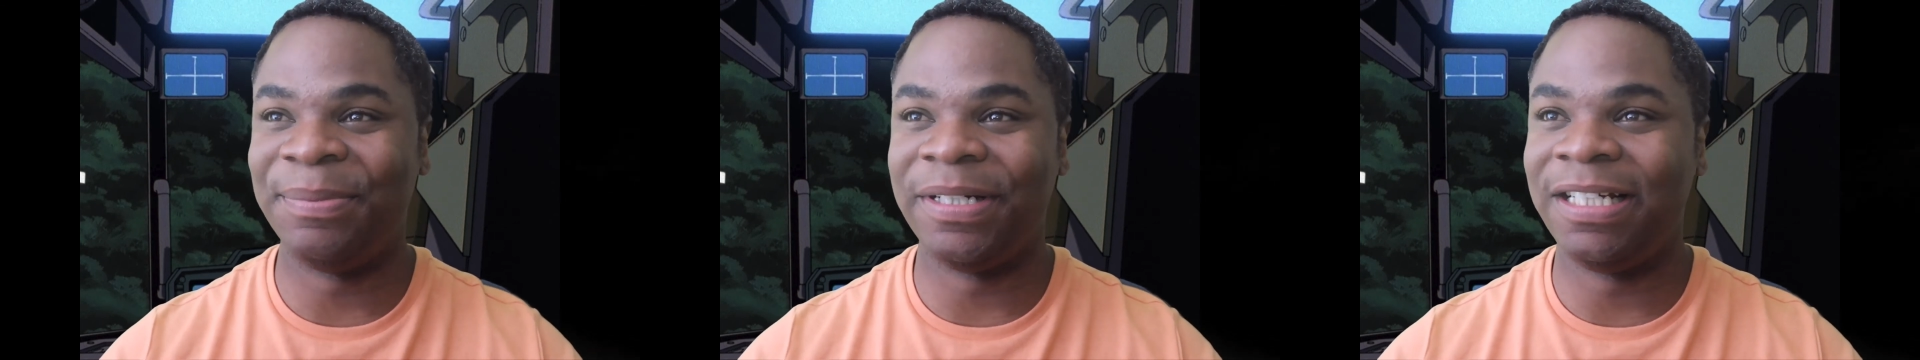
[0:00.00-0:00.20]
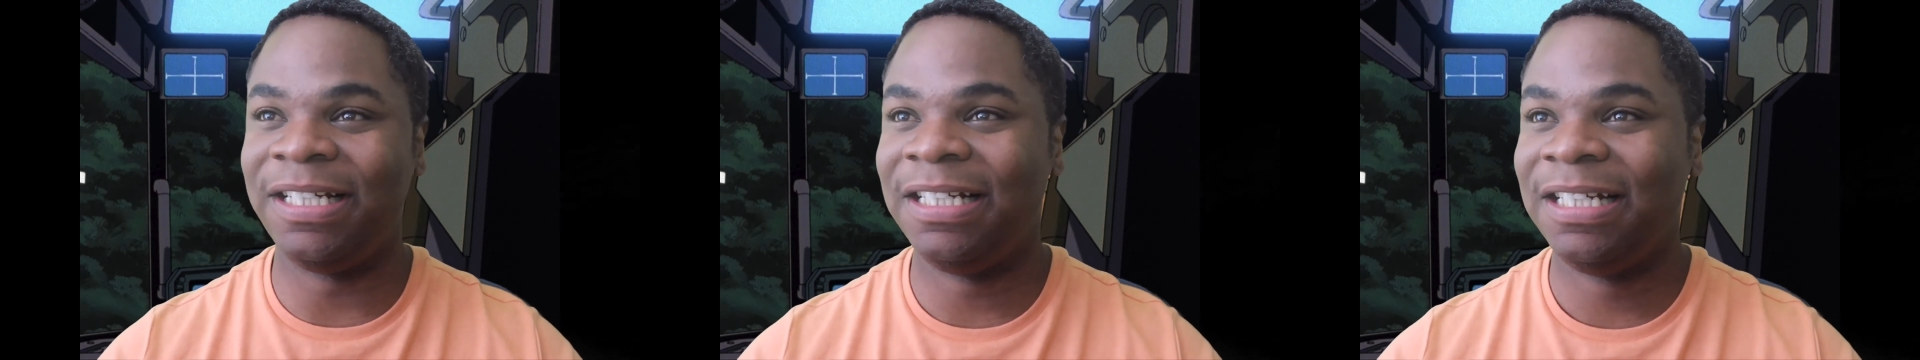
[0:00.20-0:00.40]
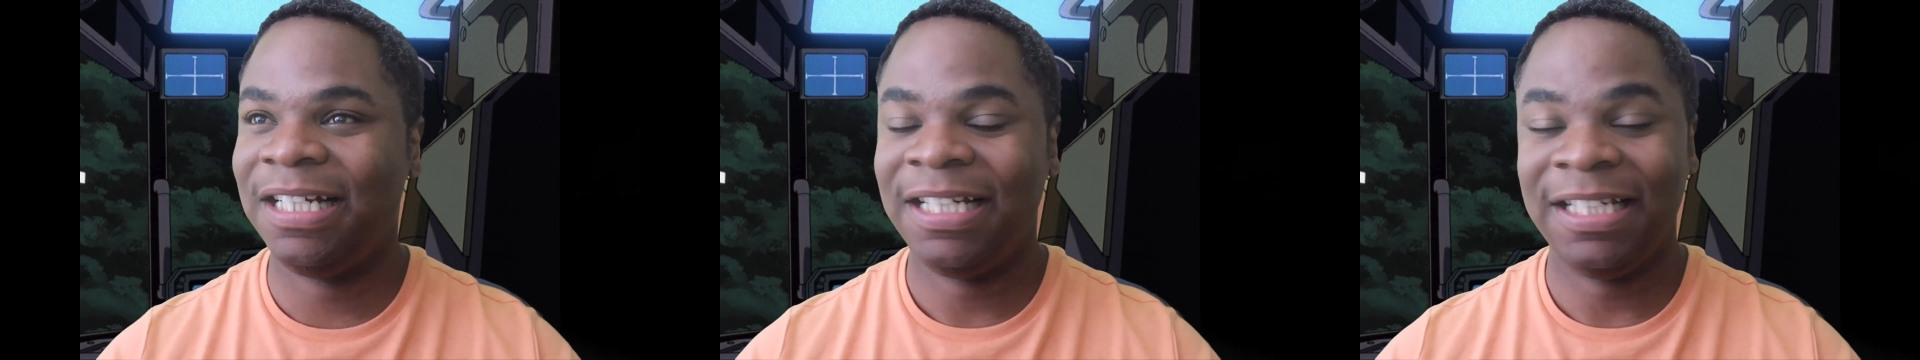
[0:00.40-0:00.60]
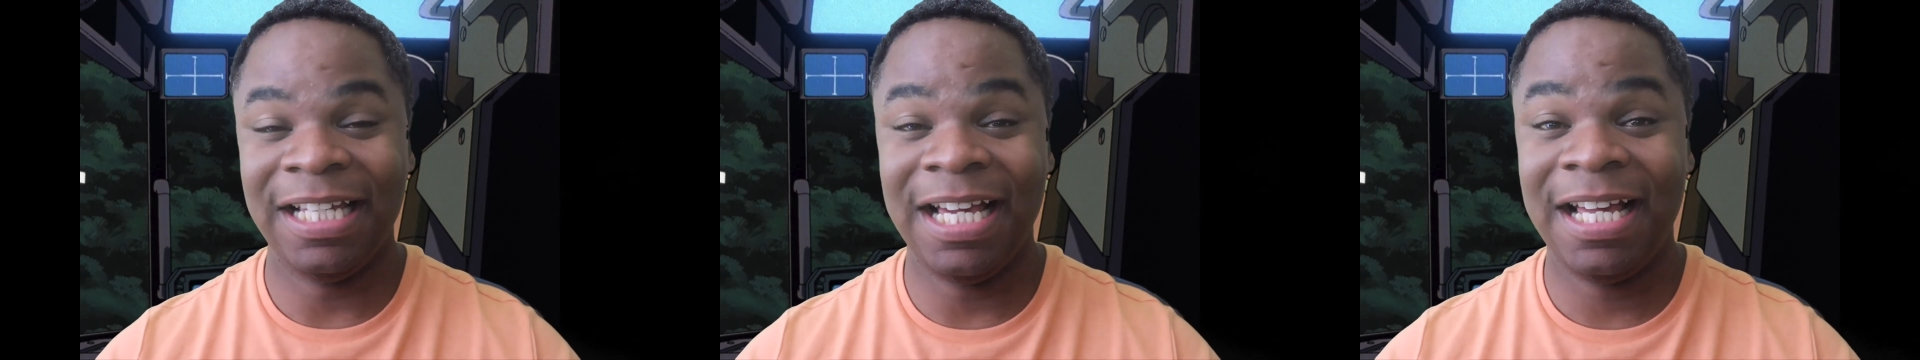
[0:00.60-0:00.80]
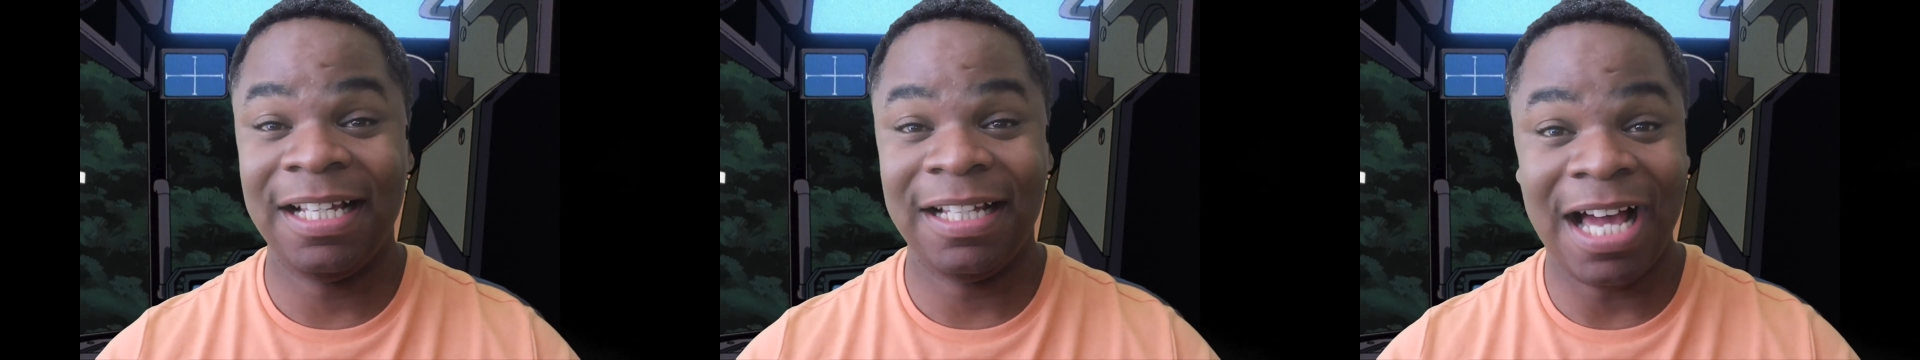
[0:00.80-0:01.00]
But
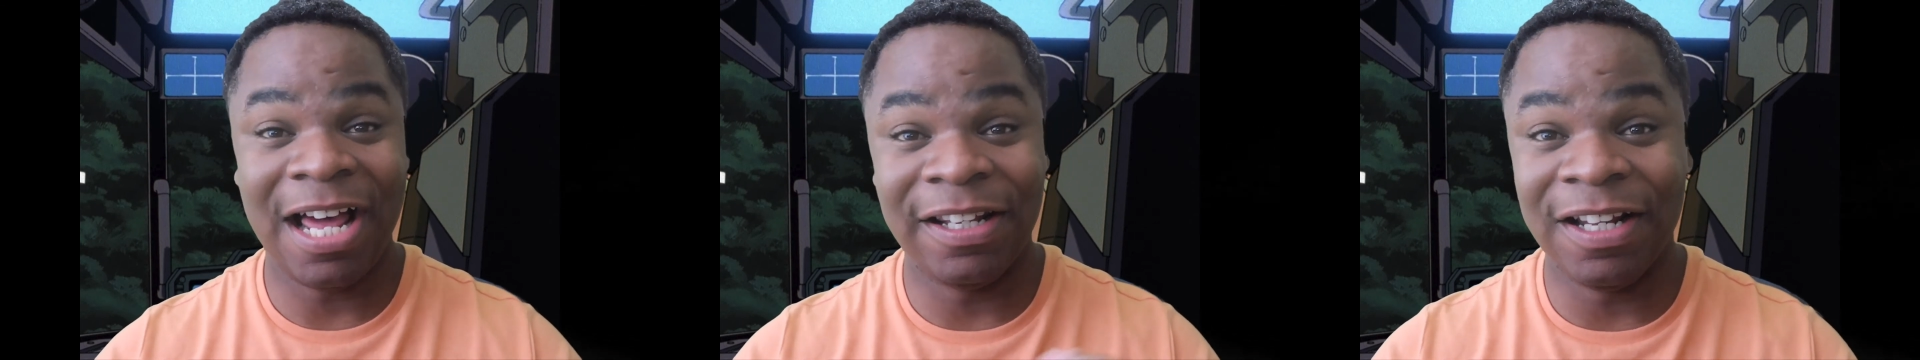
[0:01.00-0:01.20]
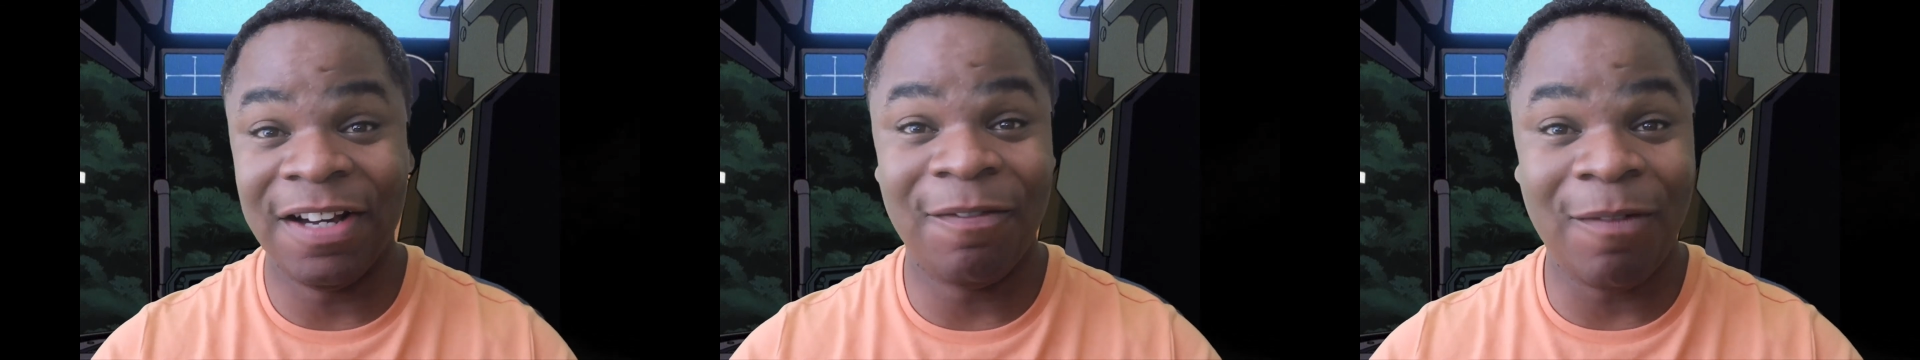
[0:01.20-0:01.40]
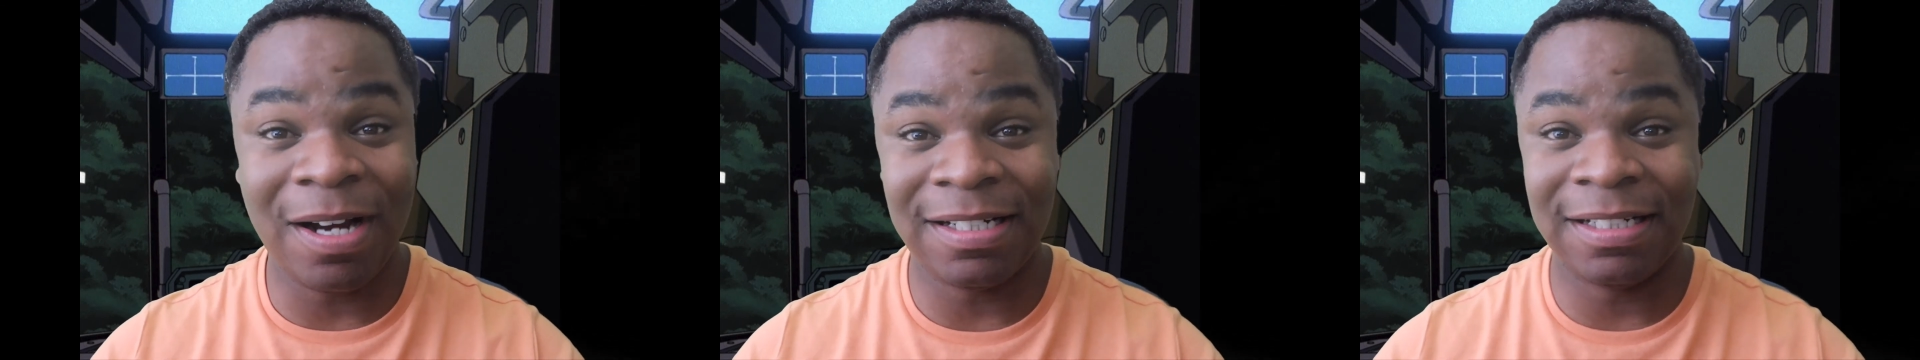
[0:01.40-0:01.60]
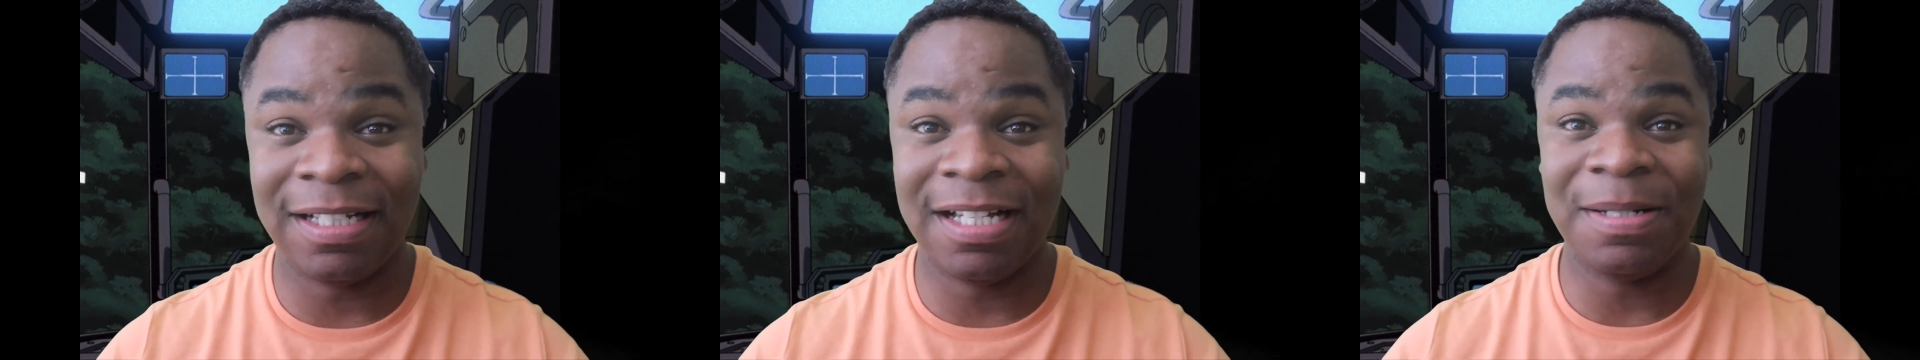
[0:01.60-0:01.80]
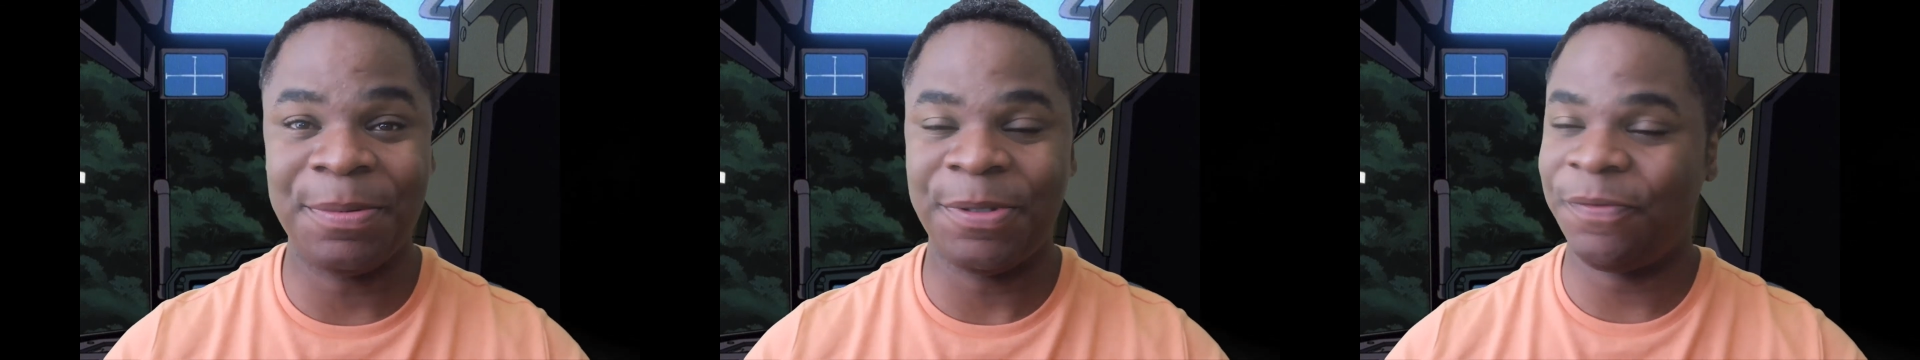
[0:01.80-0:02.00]
yeah, I love watching
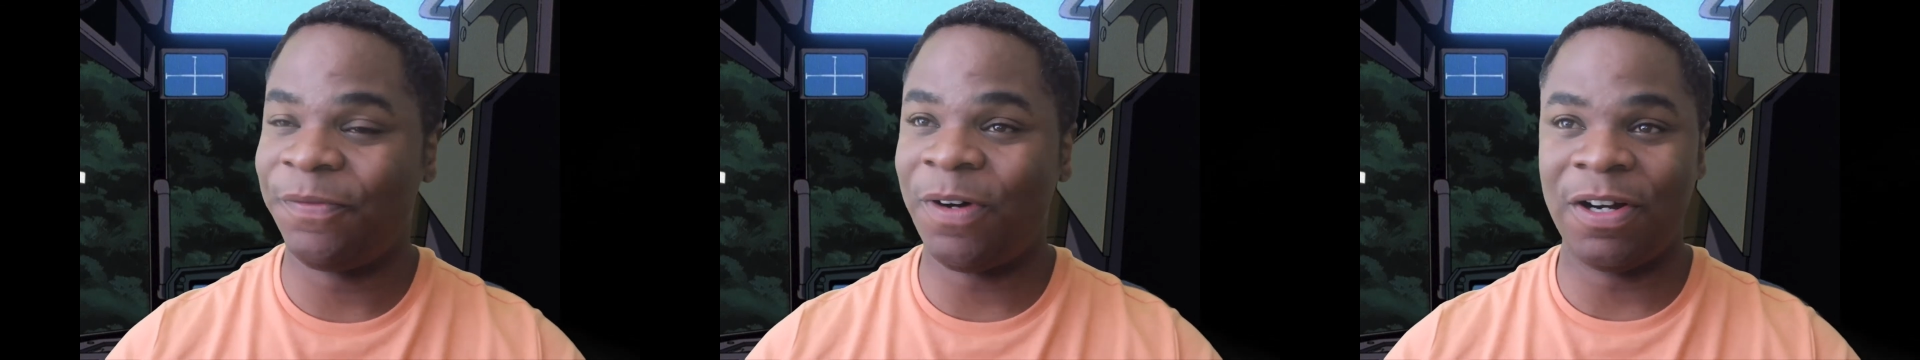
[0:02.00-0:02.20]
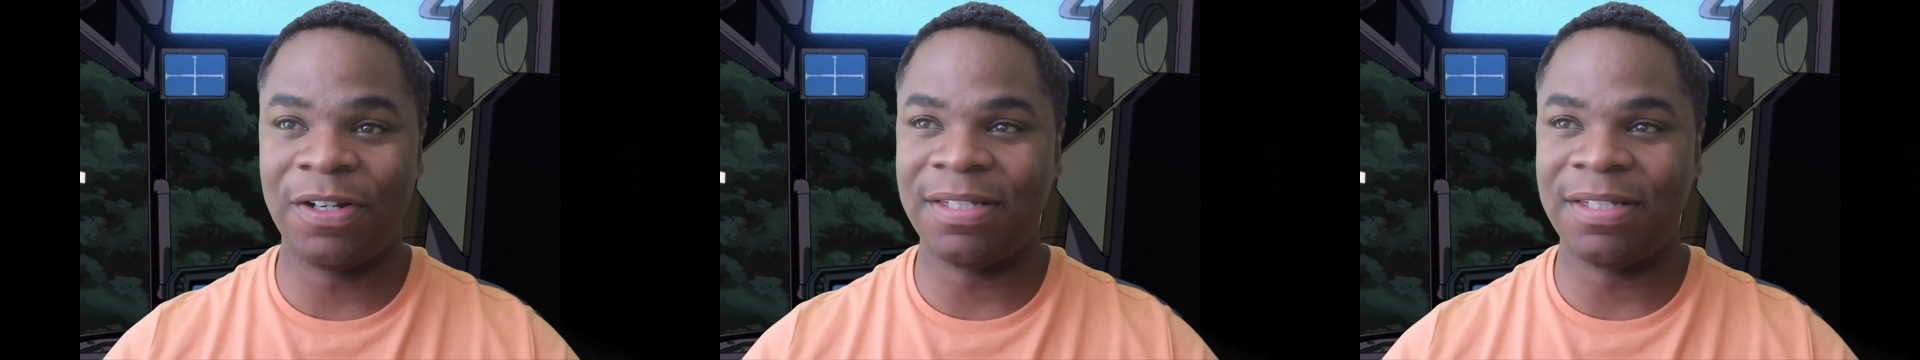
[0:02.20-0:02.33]
Gundam so far.